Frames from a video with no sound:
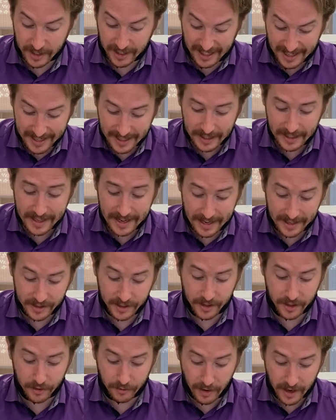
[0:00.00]
likely
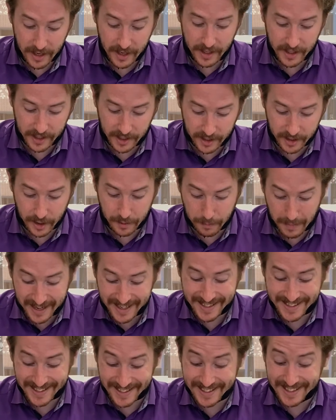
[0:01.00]
entered the rainy season May
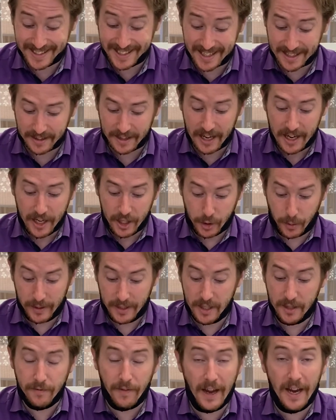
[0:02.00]
16th,
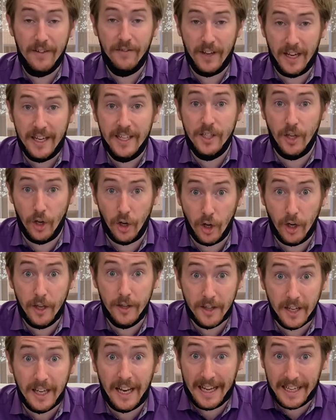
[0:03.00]
25 days earlier
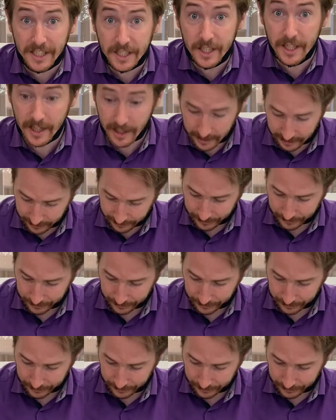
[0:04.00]
than last year.